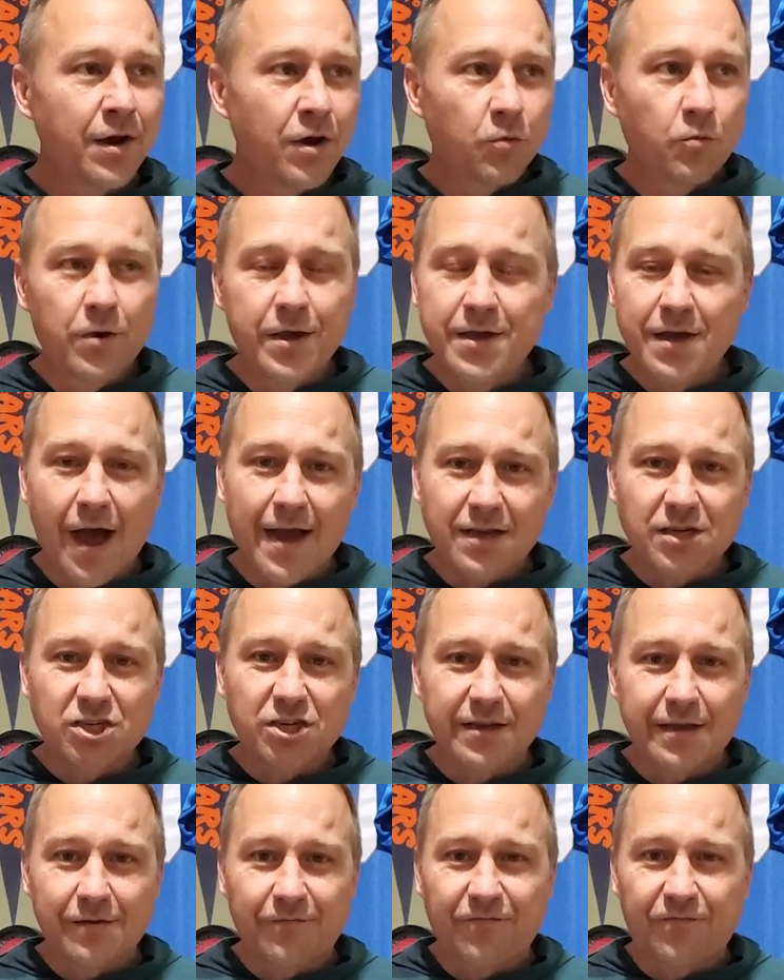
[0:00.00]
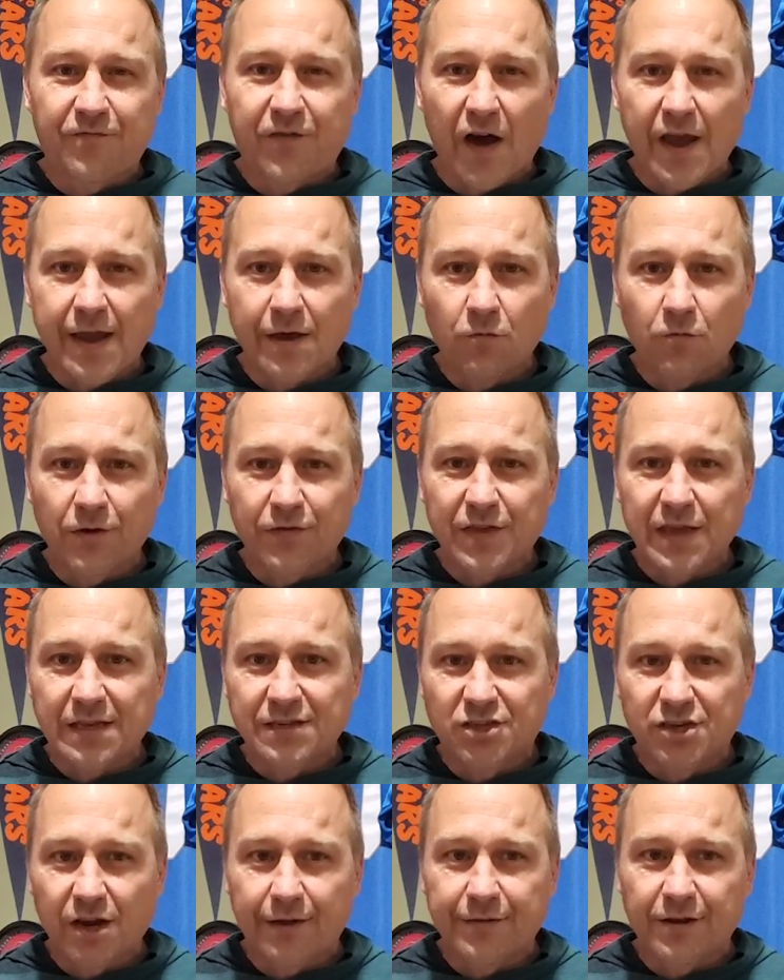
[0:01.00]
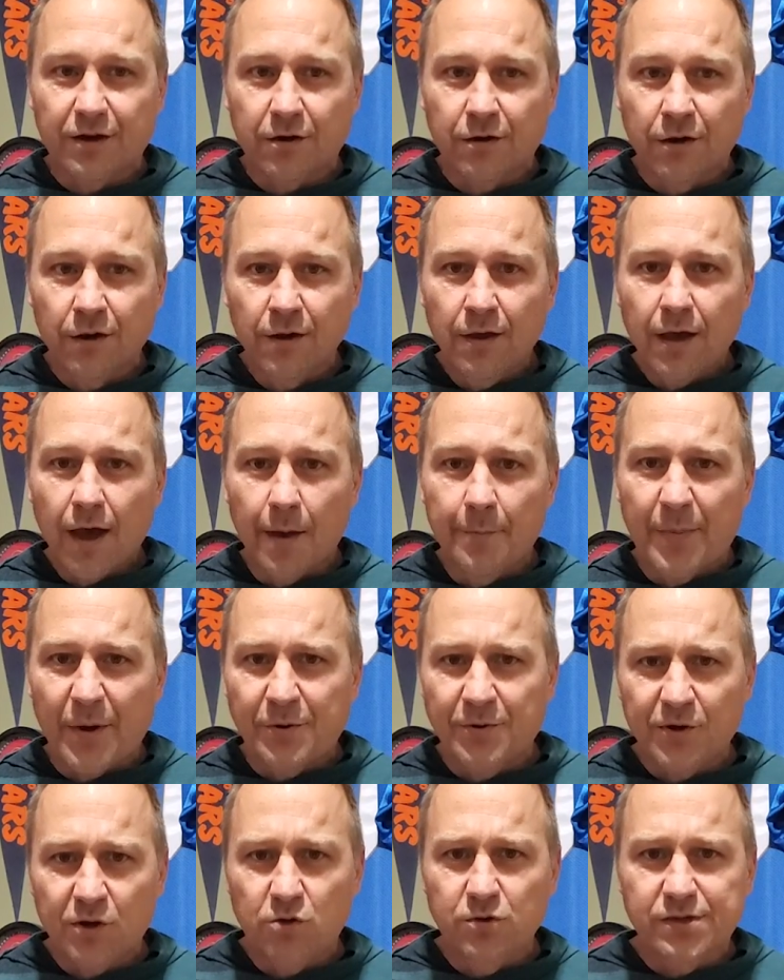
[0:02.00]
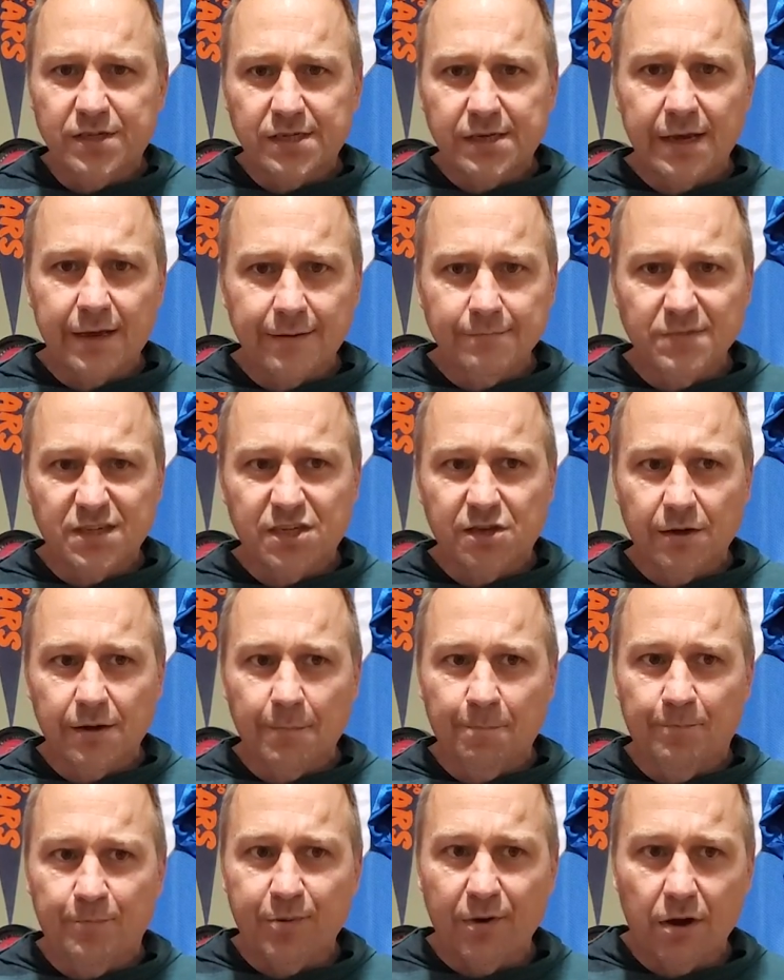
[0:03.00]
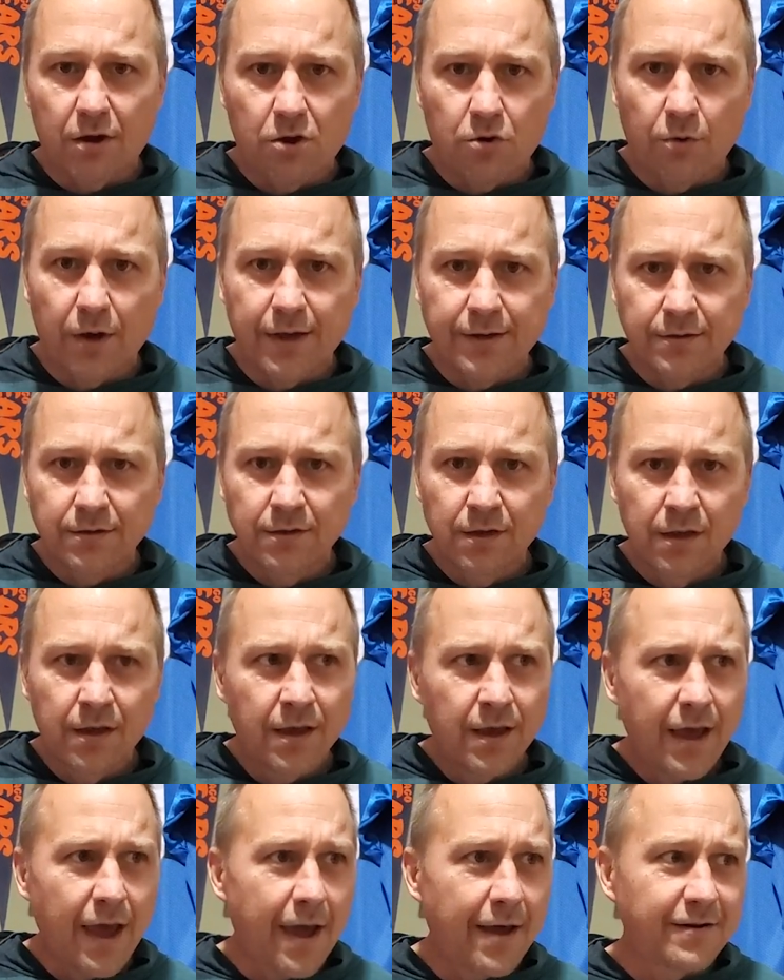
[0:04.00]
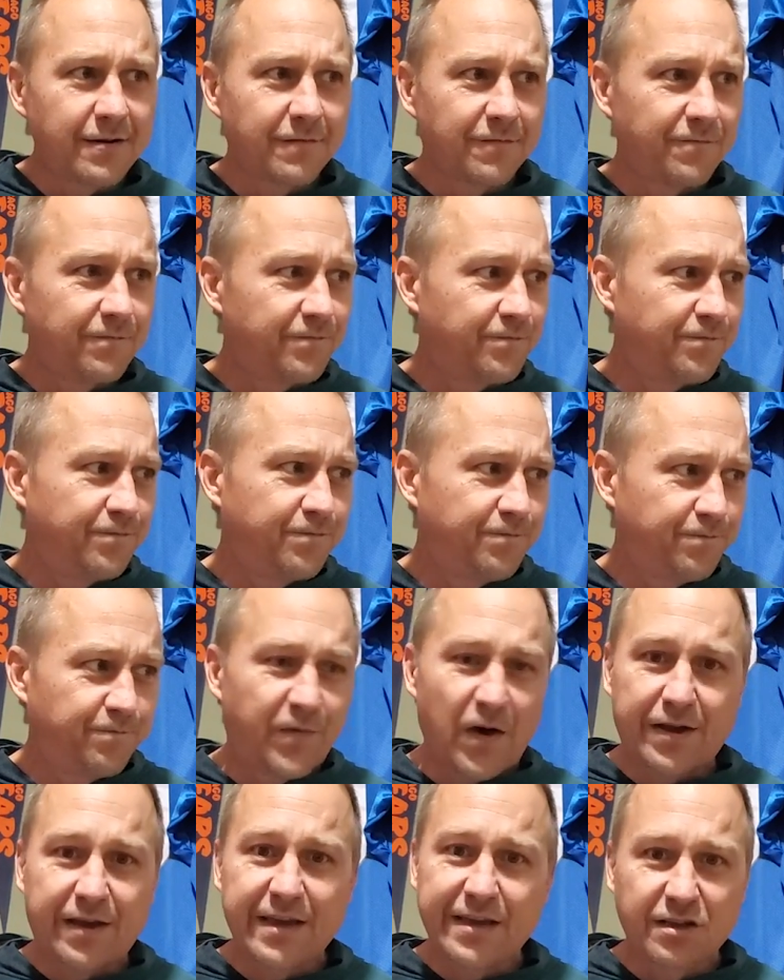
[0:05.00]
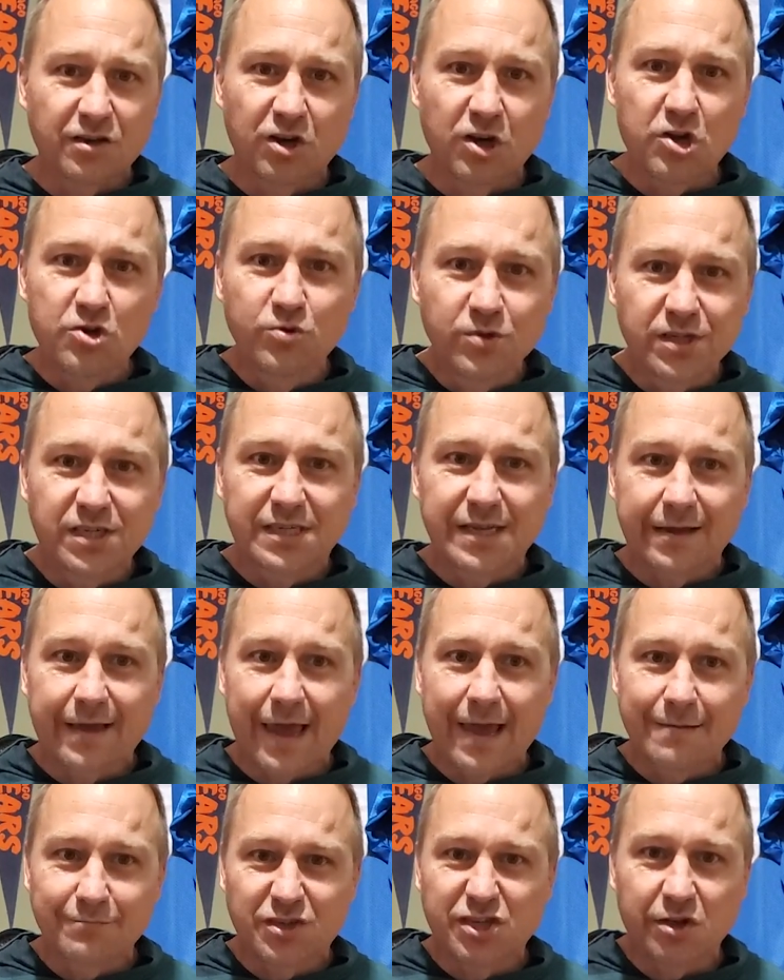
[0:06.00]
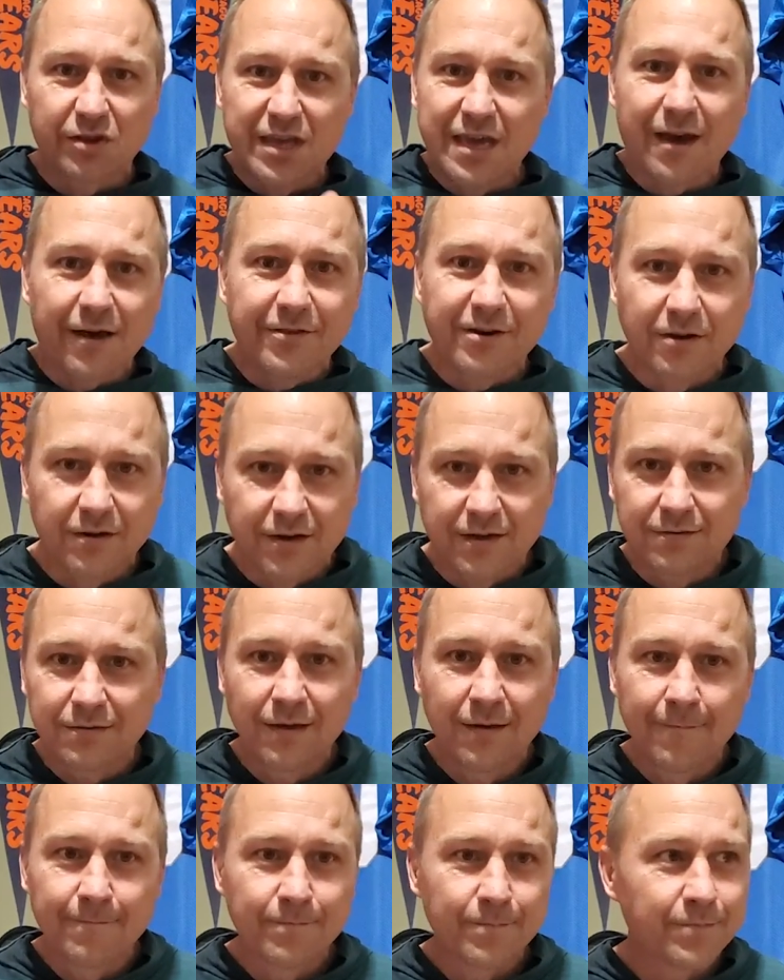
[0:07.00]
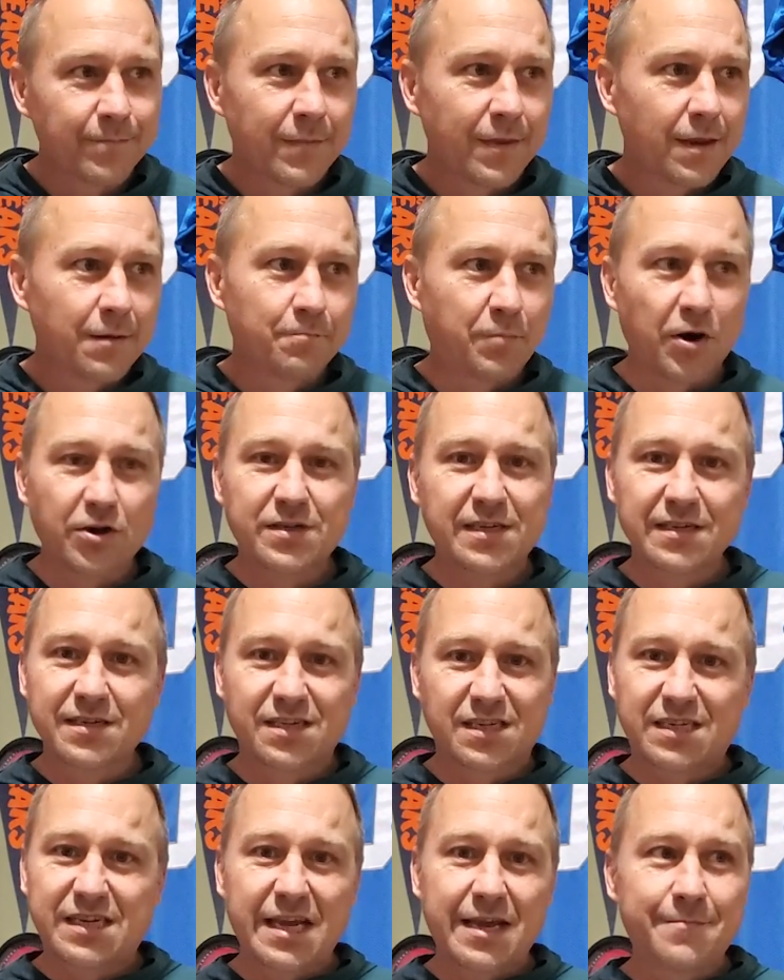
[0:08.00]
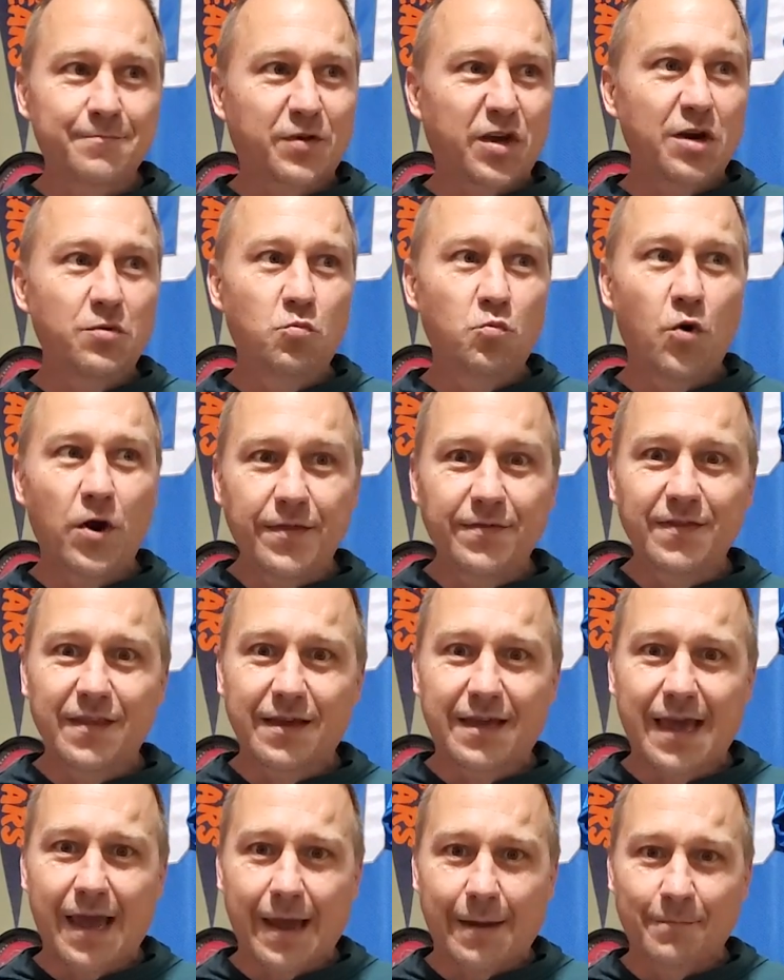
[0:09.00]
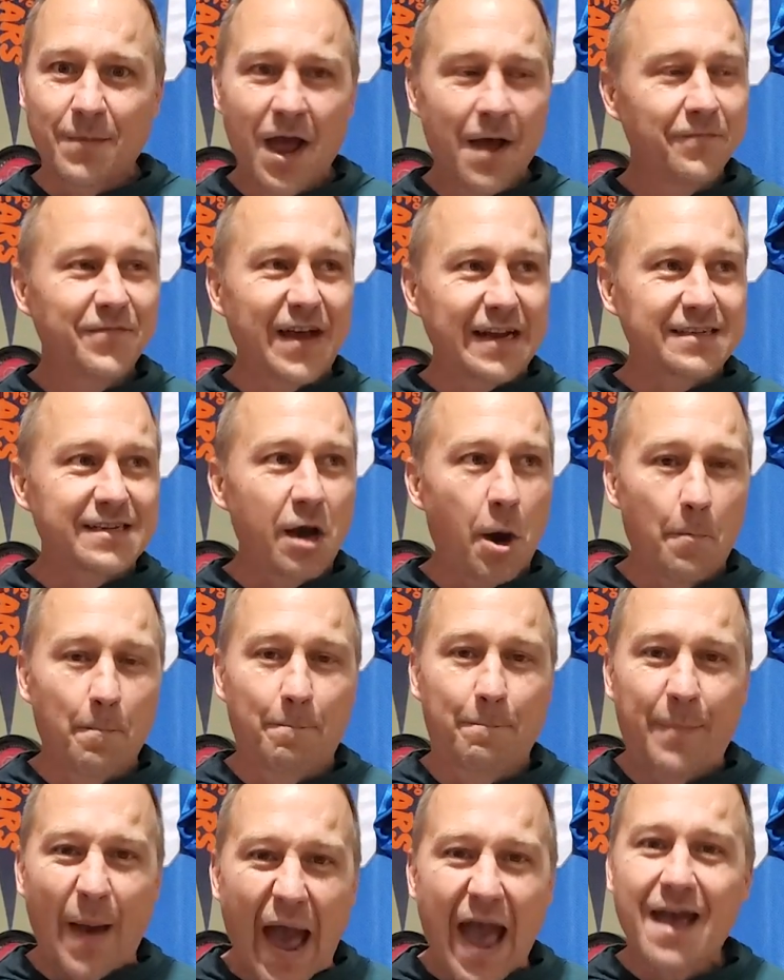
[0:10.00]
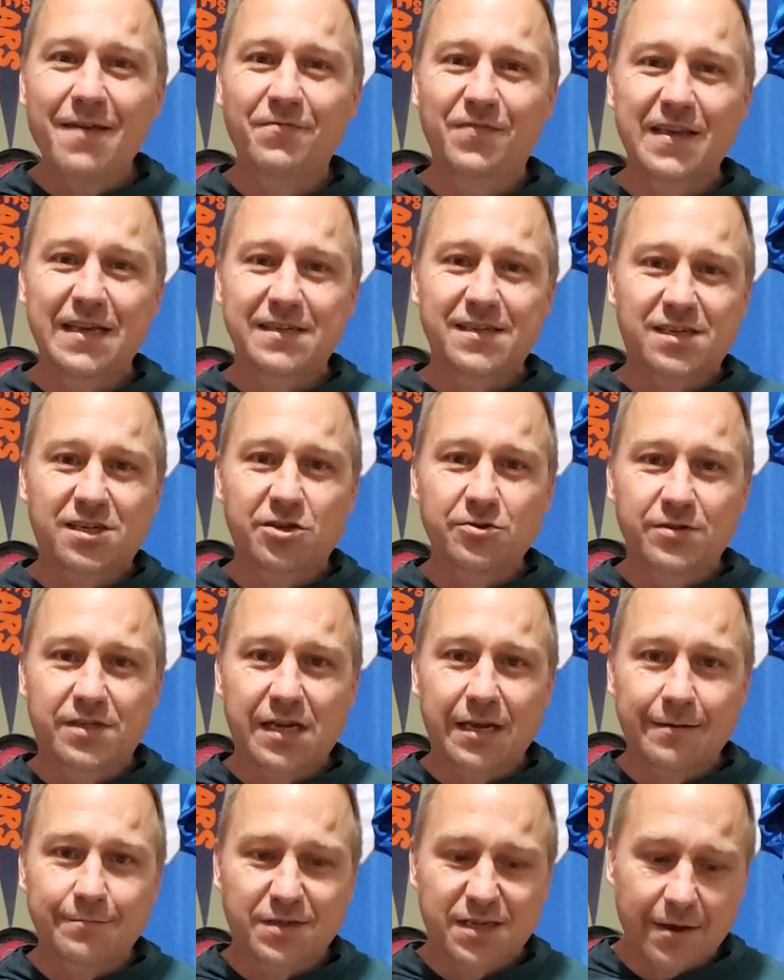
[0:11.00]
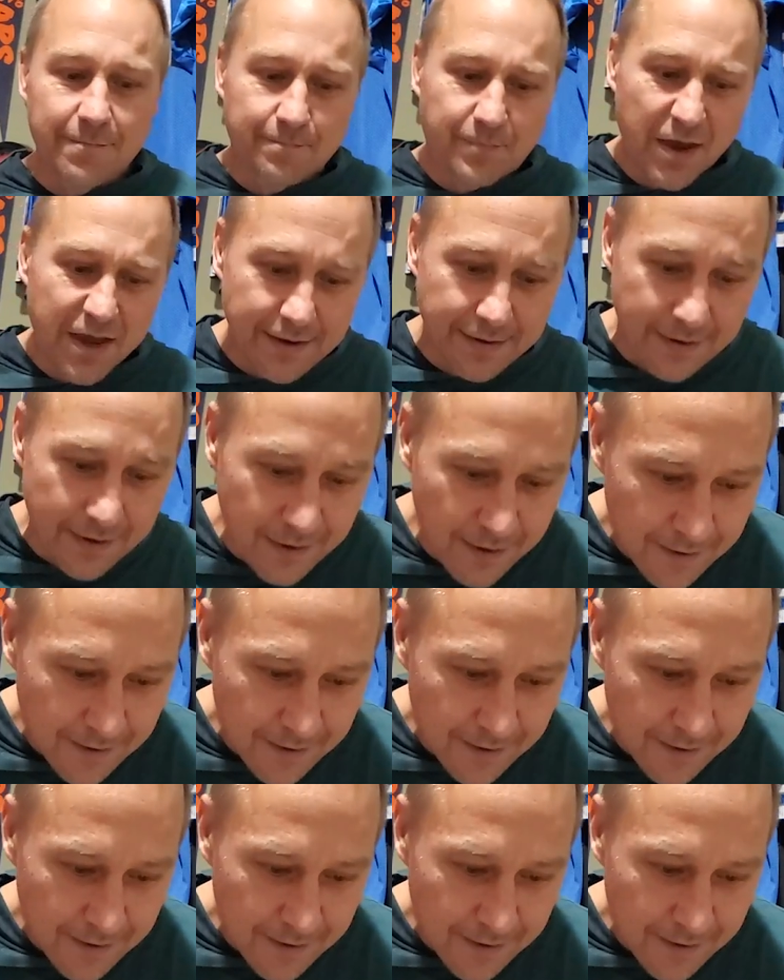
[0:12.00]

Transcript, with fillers: We actually fight with each other about whose team's gonna blow it and fucking lose the game so the other person's team can win the game. That's how bad these two teams have been.